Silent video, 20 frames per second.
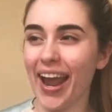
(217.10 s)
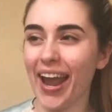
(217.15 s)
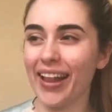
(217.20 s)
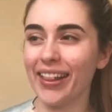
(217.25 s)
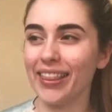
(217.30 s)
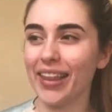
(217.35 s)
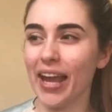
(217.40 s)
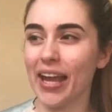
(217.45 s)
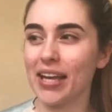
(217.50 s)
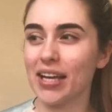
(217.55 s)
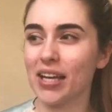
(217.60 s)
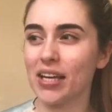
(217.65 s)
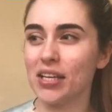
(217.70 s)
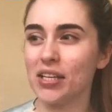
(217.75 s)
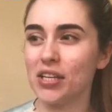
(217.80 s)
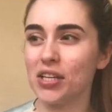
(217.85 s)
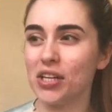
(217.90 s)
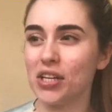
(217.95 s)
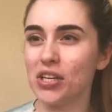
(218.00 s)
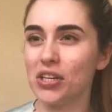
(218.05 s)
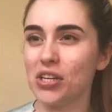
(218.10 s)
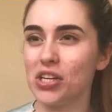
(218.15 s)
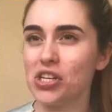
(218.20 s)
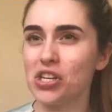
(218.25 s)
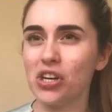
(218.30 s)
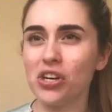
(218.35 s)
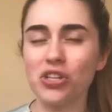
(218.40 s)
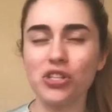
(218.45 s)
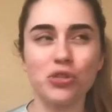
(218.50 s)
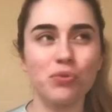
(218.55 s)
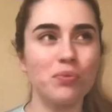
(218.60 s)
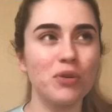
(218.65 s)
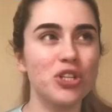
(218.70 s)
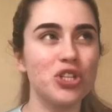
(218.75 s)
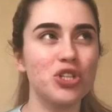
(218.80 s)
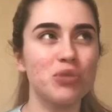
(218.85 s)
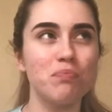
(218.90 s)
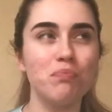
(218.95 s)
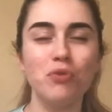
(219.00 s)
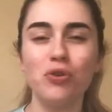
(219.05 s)
And like, y'all
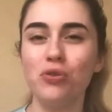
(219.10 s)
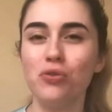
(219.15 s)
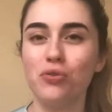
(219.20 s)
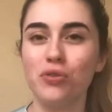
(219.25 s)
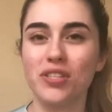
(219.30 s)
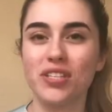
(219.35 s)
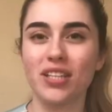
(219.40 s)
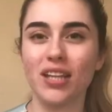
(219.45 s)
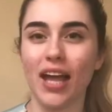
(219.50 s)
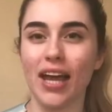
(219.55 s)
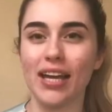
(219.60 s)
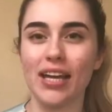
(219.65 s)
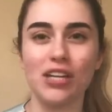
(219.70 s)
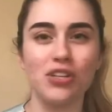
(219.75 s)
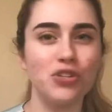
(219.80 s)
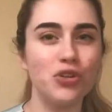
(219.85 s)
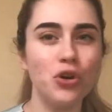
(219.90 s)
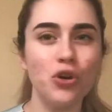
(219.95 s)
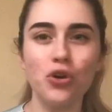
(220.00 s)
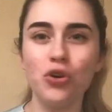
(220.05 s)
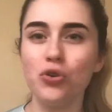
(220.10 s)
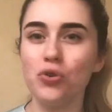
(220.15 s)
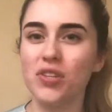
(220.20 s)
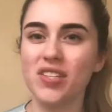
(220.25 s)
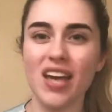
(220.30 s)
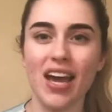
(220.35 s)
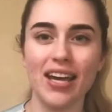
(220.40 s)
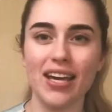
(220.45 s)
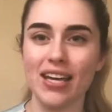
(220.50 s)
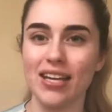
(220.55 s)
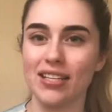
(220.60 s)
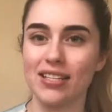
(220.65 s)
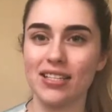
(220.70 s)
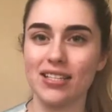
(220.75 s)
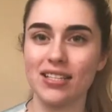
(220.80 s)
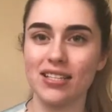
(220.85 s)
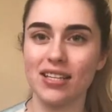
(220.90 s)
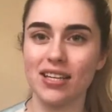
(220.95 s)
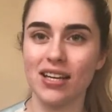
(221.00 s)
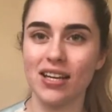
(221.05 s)
switch moods like in 2
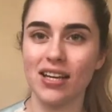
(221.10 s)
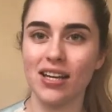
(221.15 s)
seconds.